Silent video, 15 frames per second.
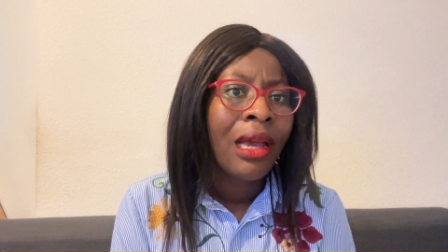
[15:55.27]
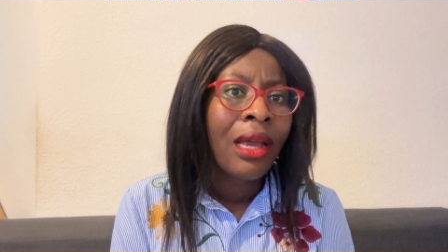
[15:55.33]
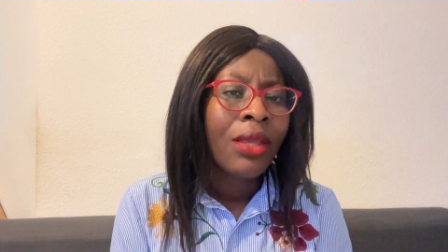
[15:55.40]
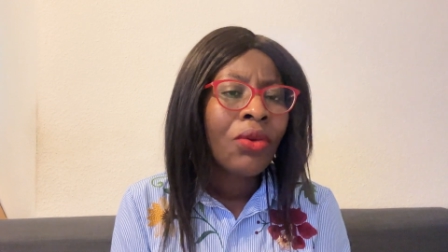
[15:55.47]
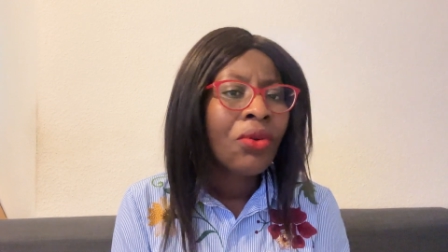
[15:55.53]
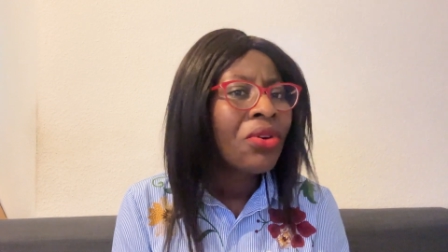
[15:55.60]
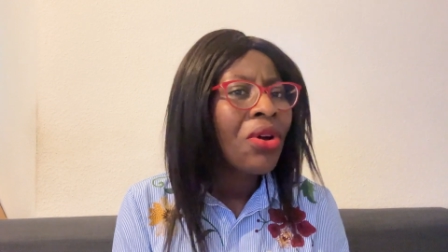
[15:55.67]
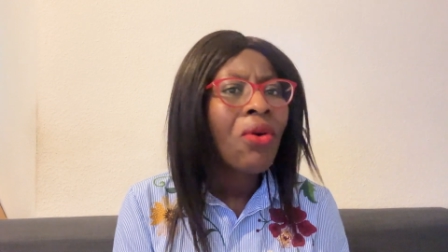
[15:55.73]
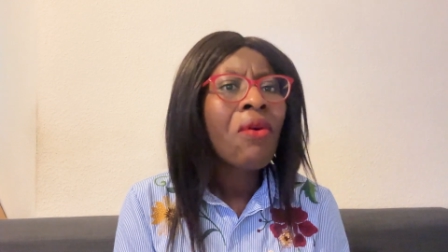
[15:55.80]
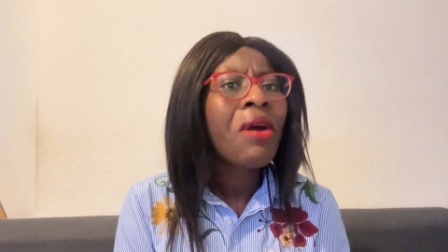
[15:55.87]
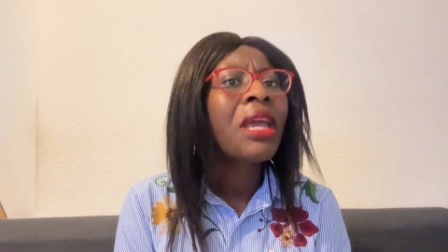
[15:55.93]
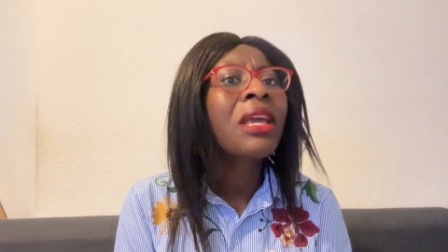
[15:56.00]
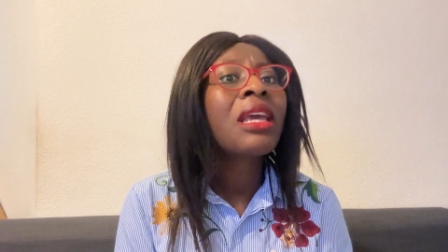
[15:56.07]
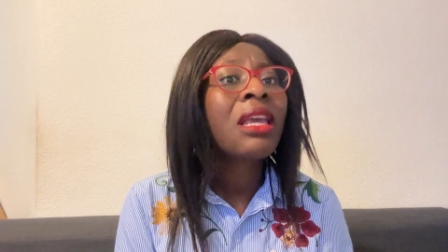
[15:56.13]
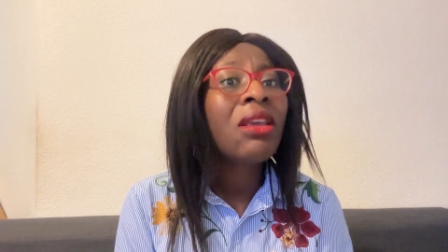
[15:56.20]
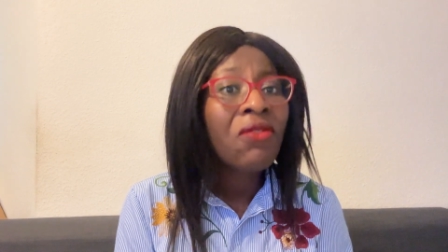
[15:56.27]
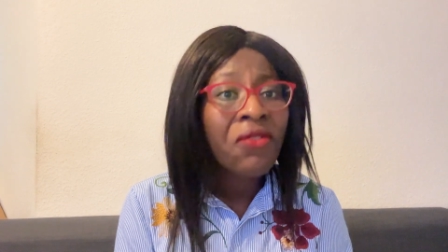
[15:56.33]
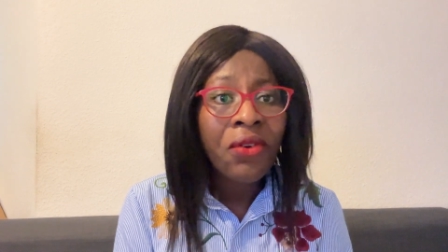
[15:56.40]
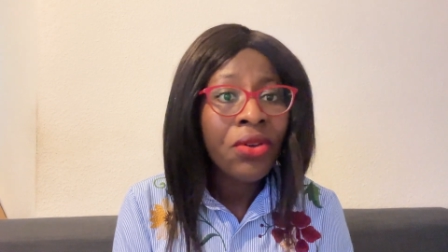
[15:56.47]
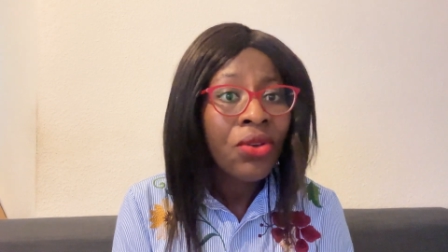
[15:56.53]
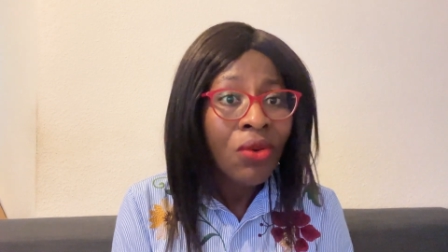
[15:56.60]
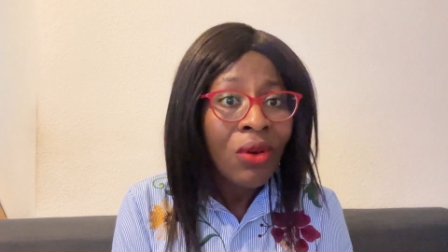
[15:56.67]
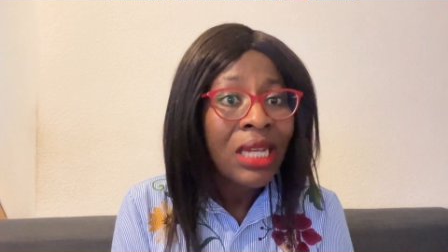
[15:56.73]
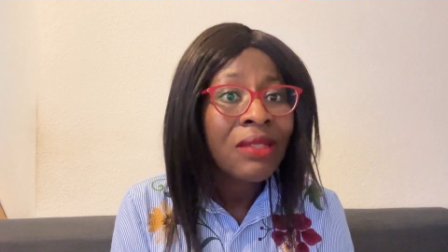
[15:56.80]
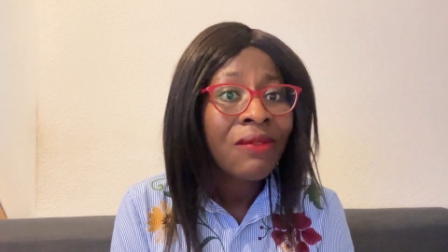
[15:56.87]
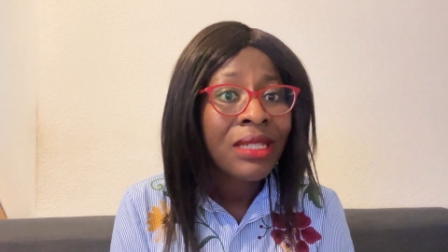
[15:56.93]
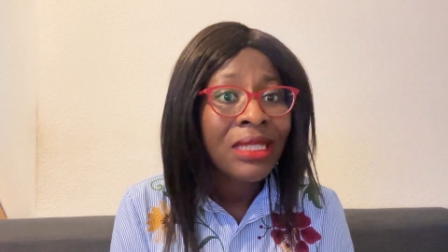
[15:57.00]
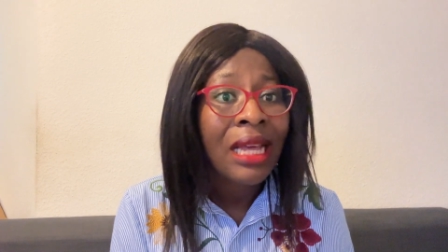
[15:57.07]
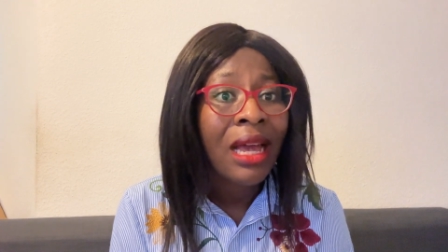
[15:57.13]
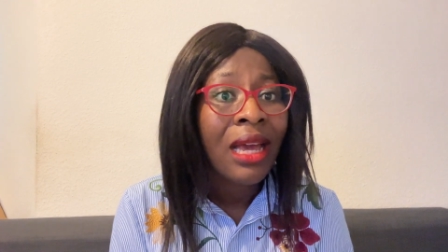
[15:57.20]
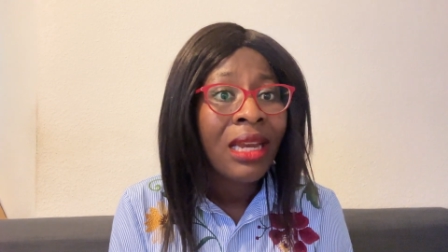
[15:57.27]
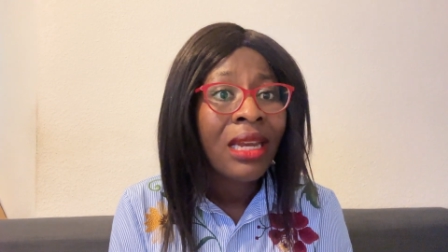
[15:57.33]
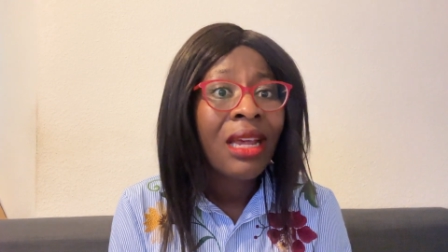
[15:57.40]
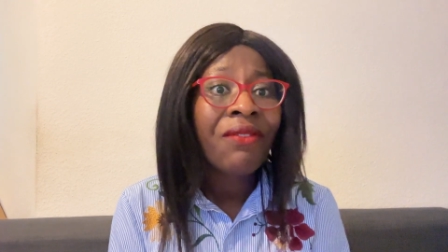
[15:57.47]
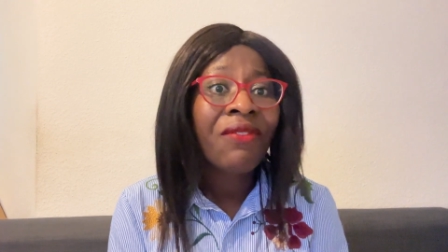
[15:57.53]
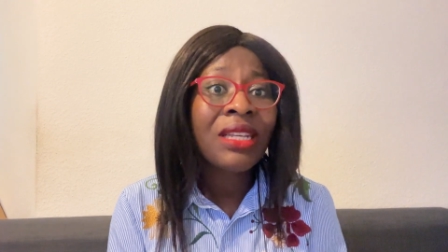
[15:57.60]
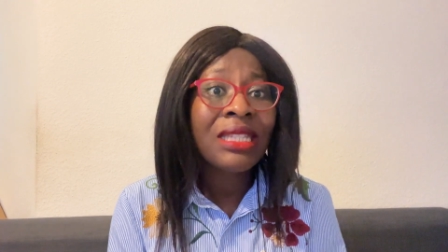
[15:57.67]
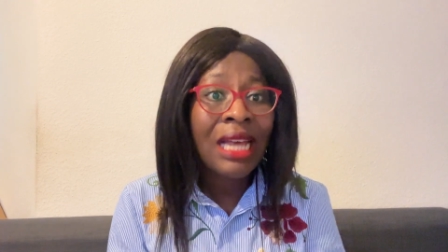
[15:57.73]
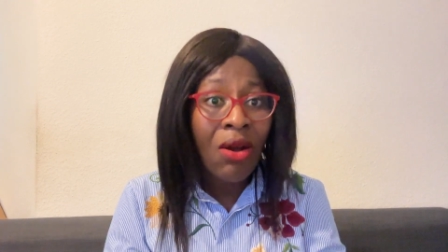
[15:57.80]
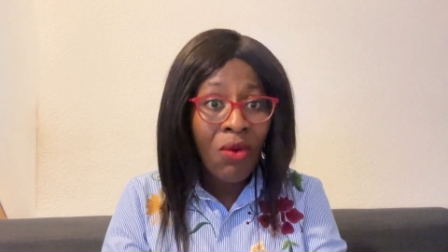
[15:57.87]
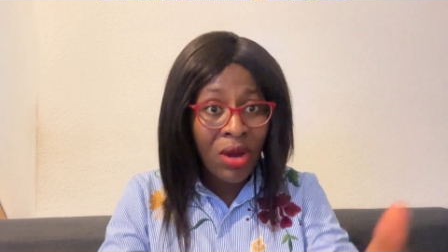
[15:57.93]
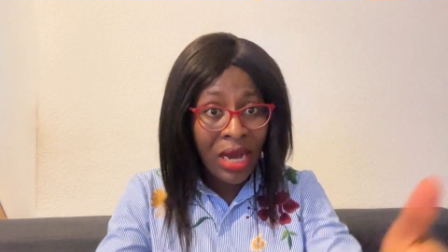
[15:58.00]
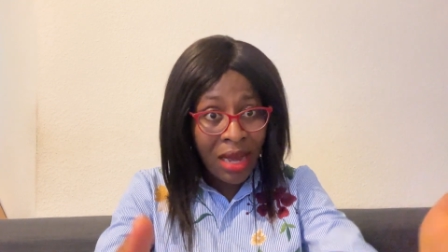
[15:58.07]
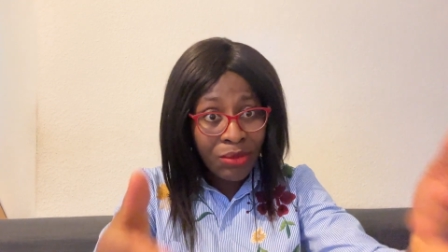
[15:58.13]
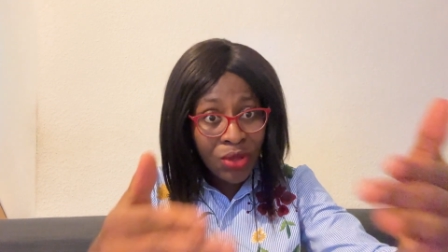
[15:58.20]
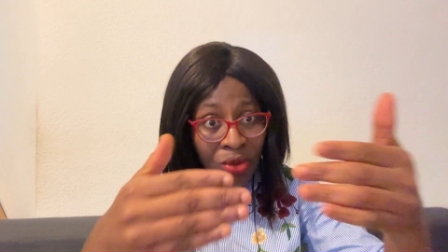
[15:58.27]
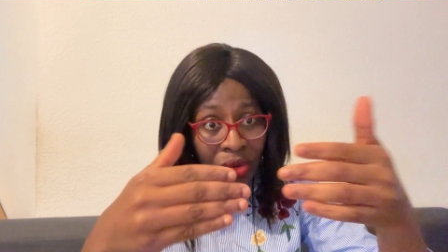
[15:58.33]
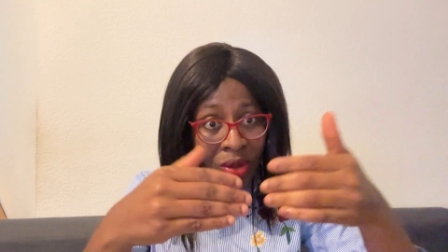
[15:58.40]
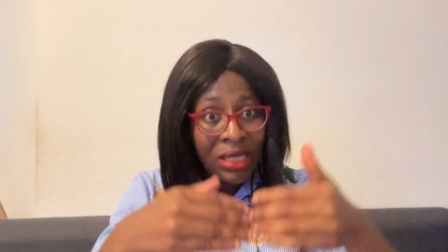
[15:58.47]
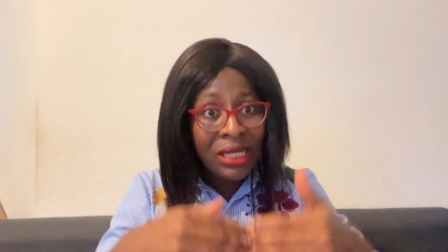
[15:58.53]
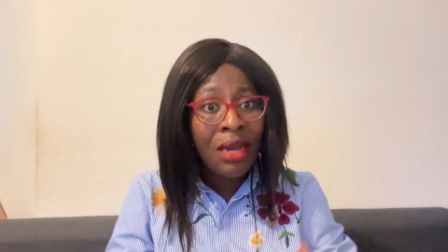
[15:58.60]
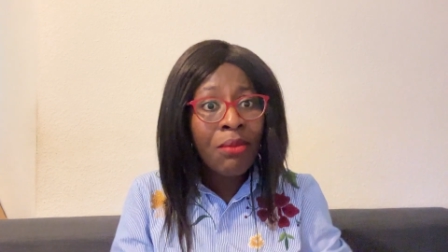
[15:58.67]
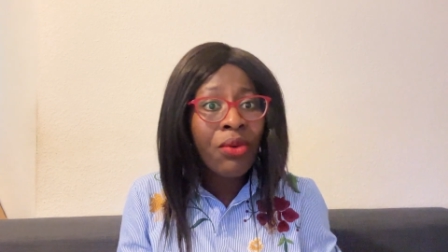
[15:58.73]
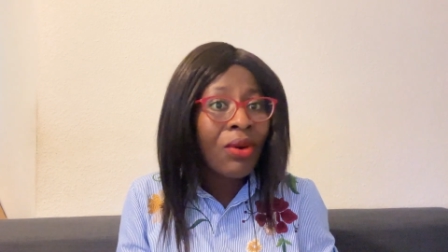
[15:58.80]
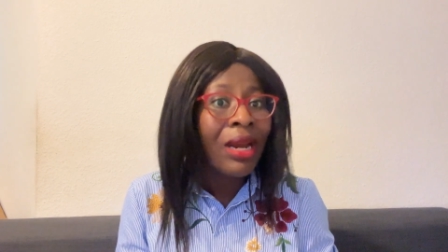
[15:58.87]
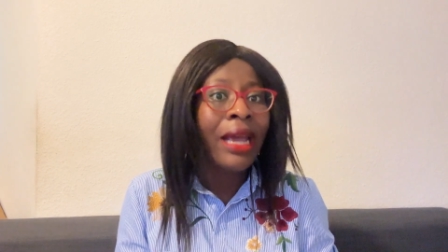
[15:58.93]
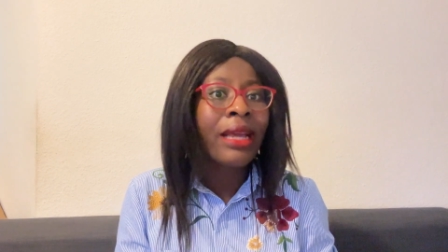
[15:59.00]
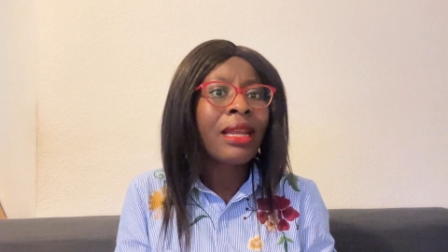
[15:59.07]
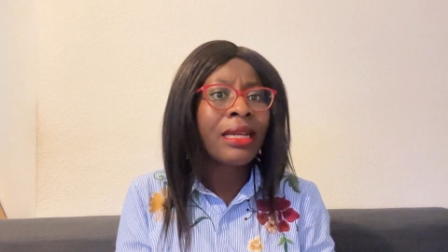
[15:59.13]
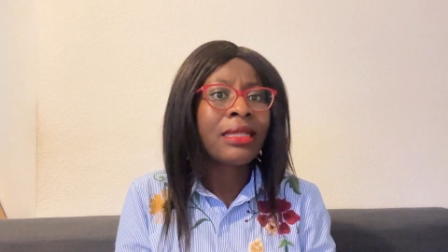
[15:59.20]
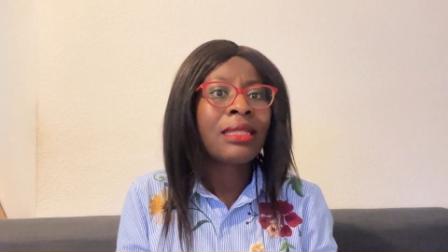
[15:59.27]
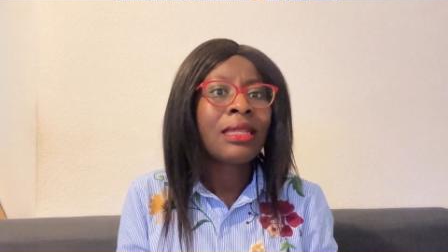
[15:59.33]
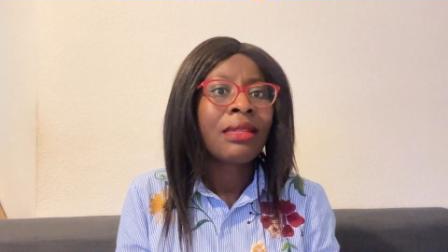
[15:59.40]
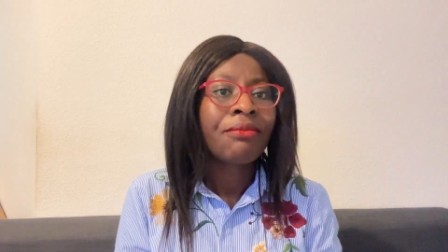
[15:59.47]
You will not go and queue for US visa. The visa will come to your table like that.